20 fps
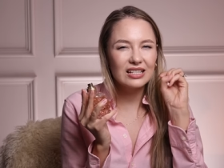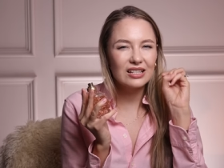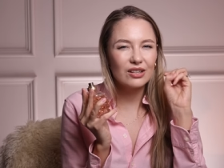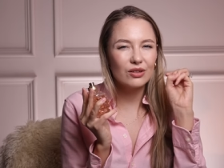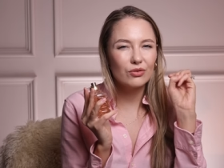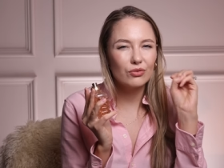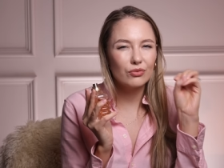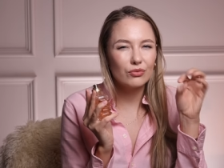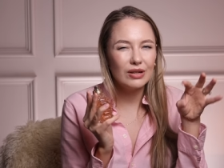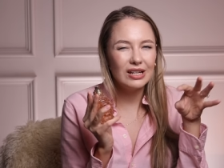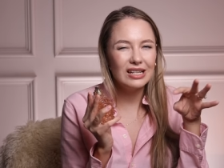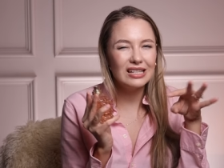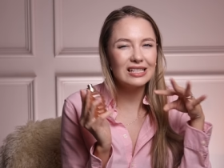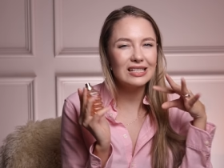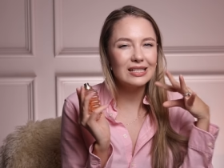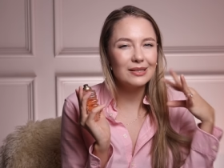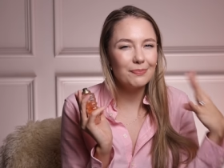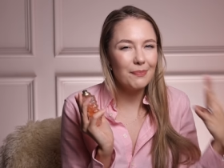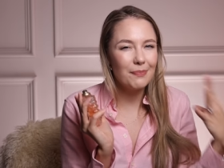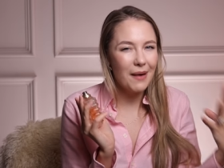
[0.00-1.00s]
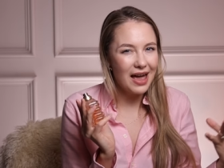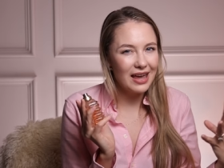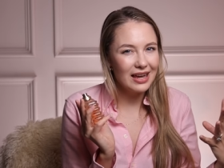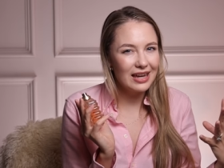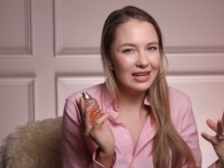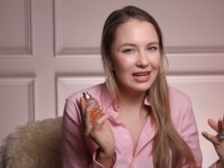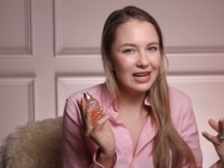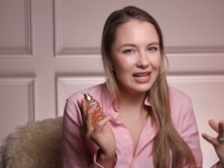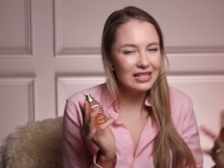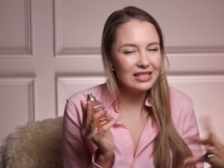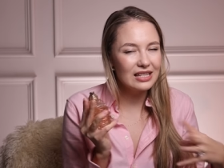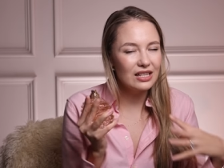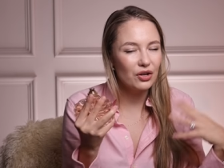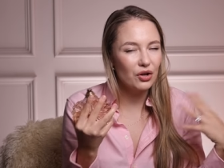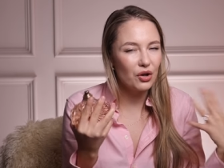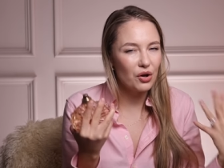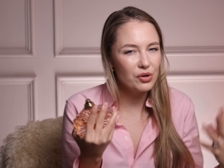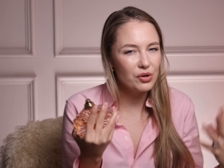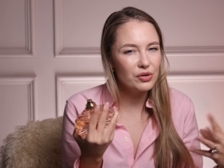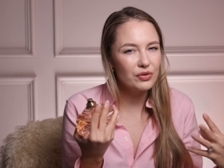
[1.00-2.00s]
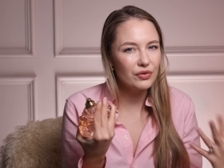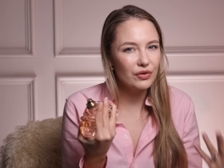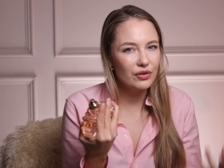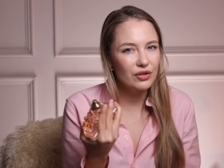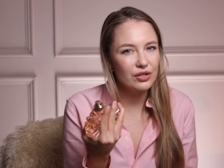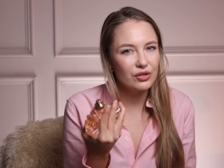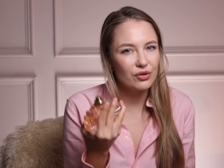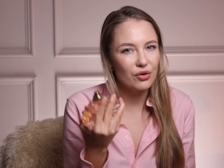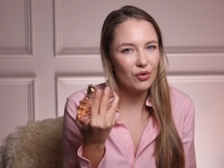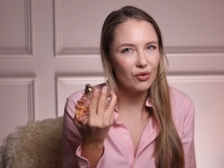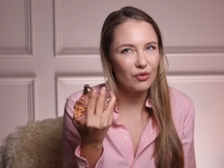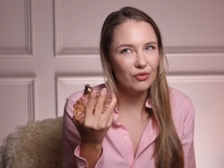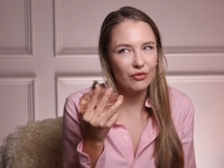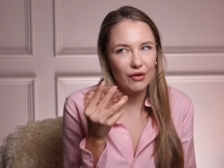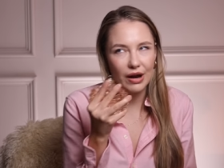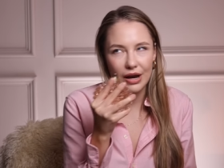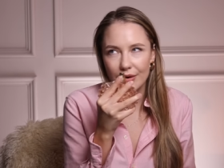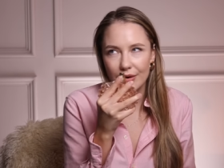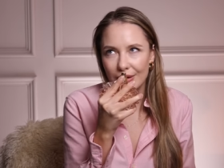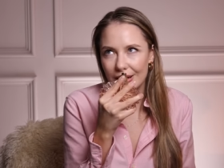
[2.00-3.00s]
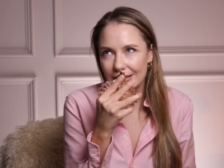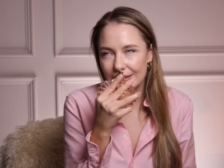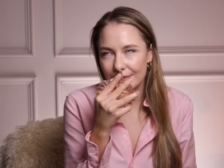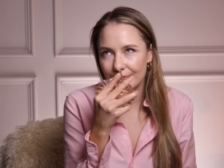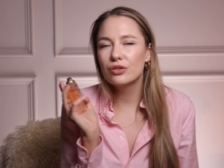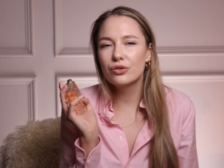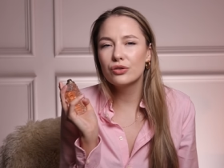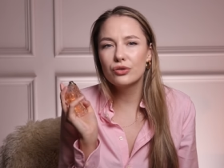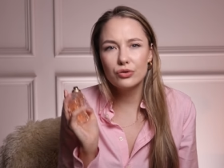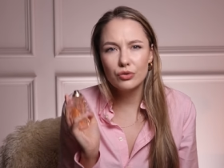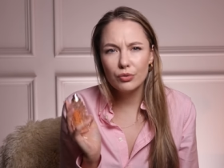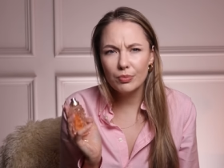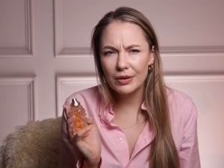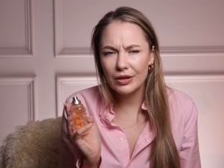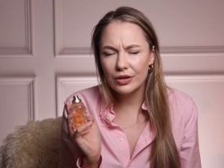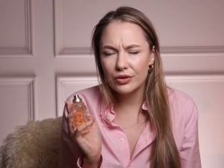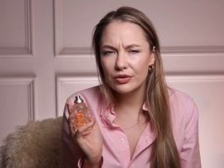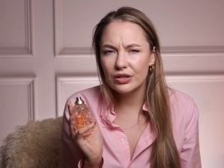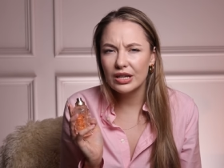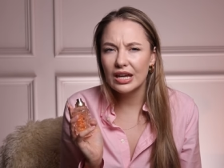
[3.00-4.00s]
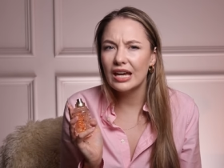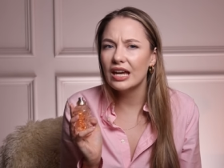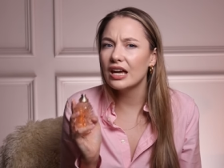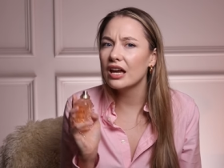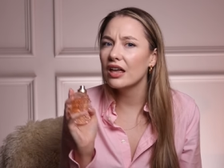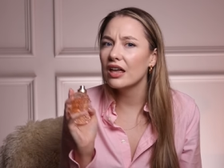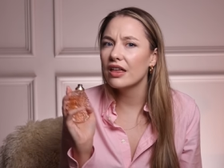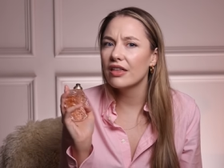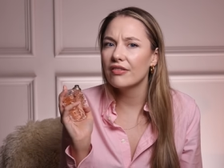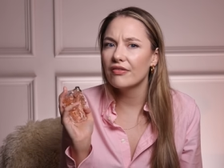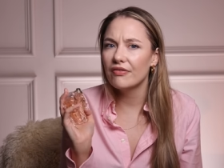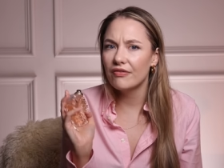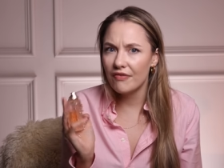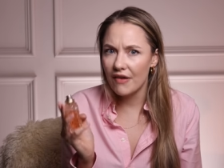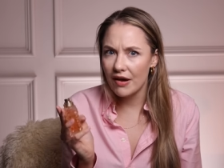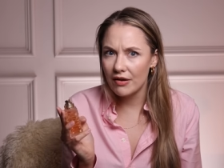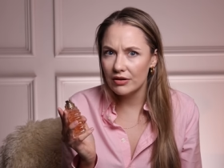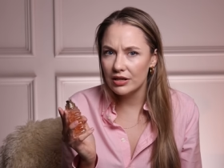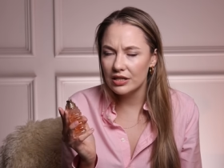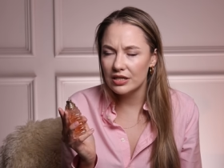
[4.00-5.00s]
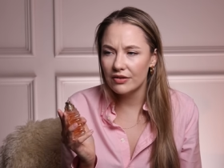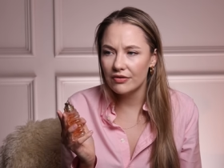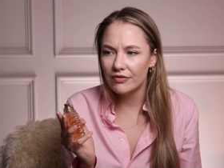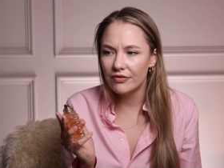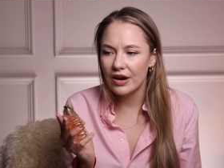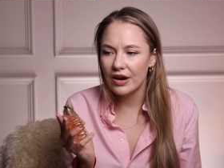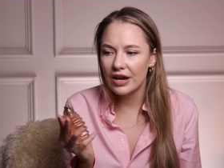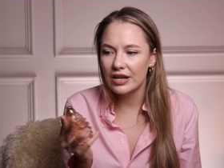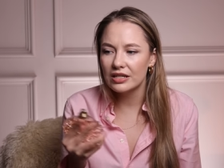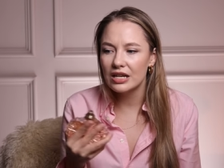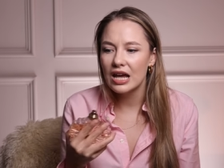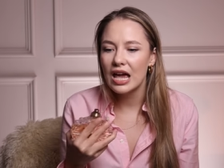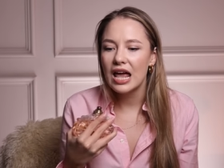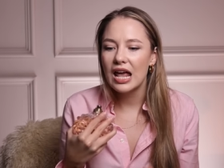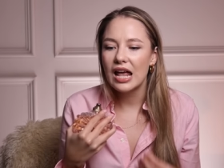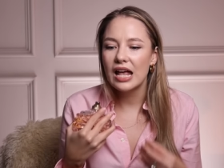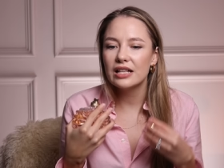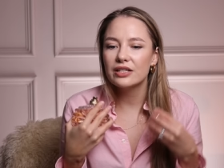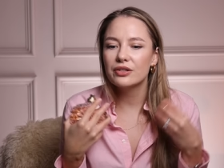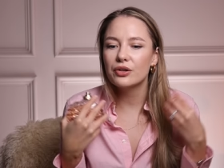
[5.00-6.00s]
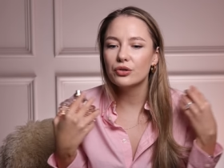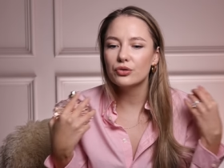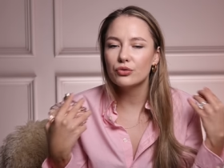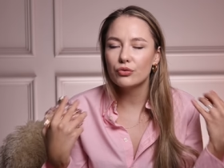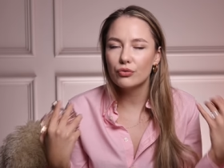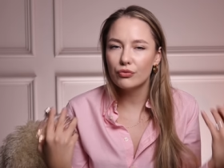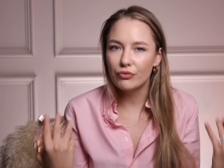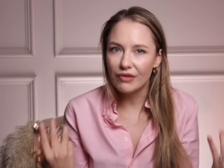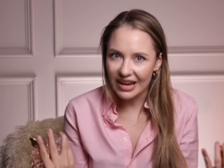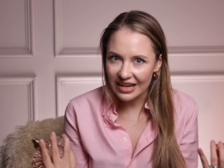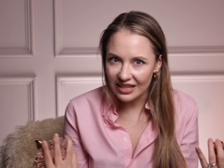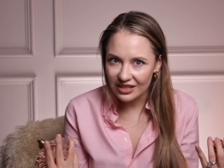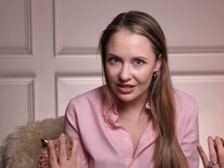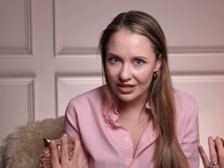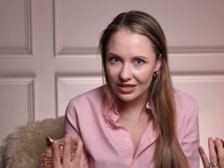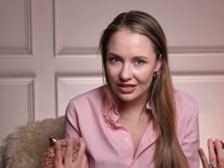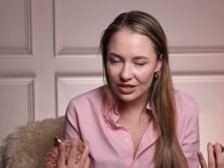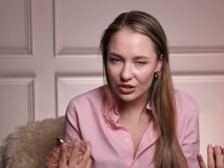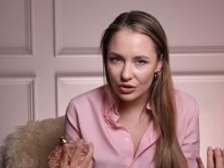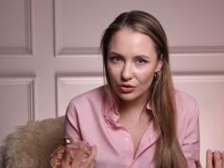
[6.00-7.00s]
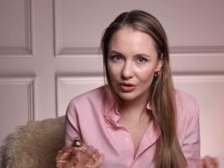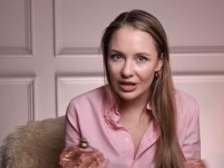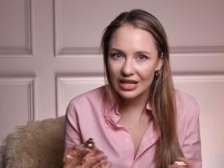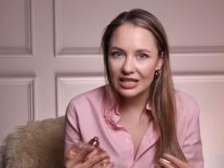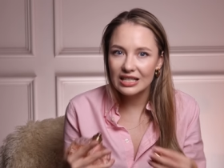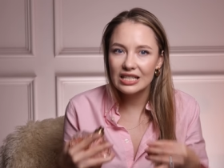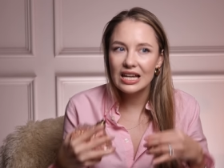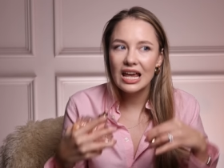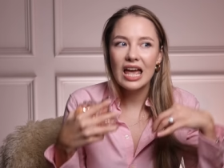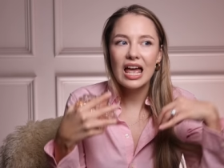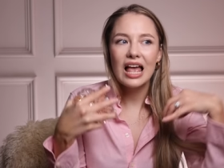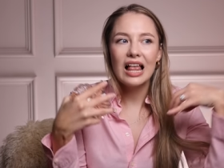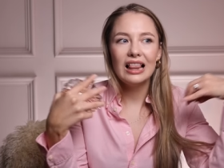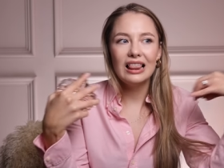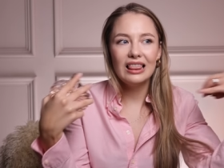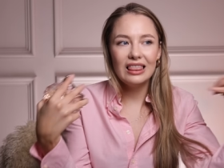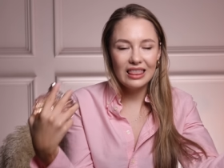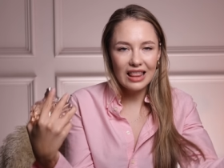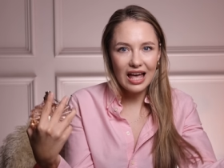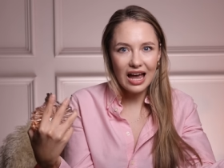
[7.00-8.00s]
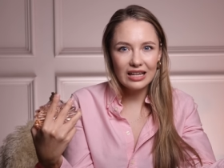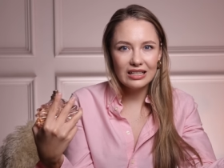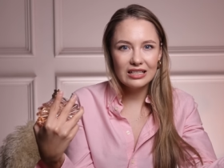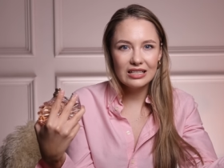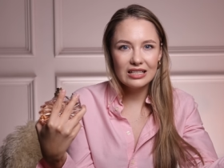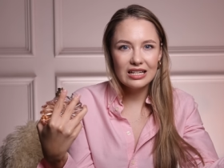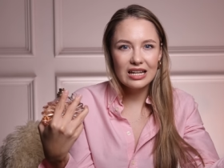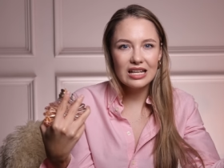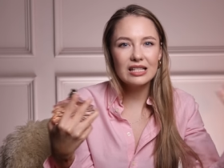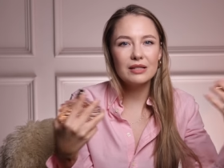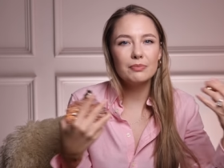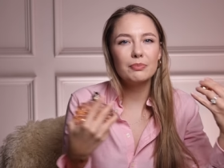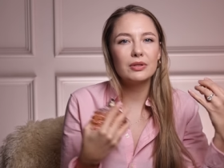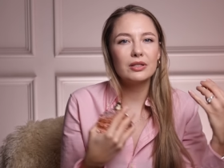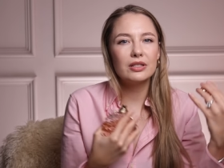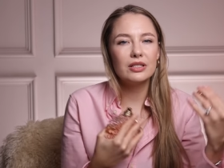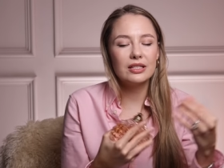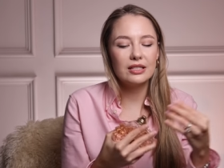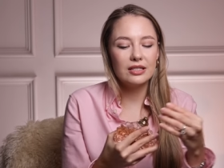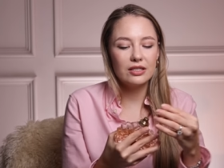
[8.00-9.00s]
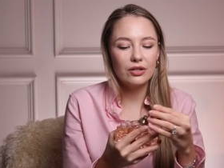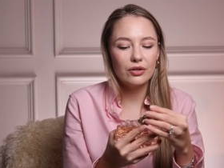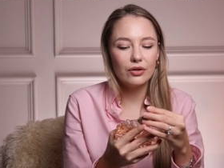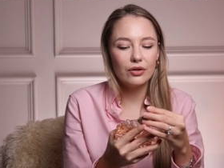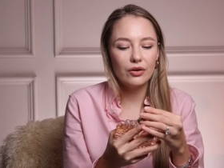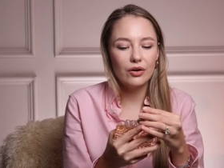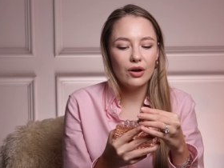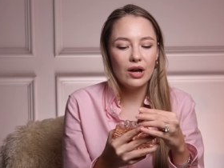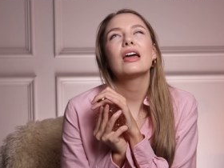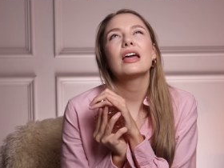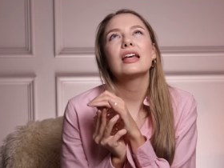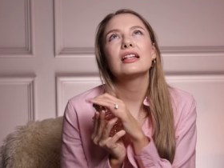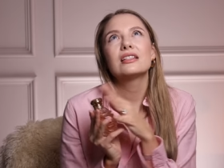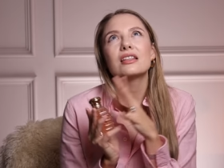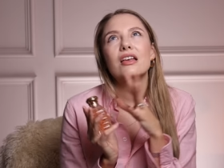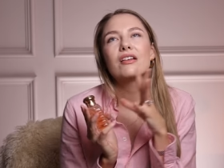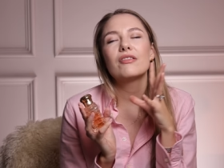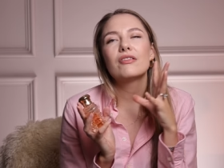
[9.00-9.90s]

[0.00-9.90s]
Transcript: this green spikiness that goes through this whole fragrance. Super unique, very different. It's got radiance to it, lightness, but still it's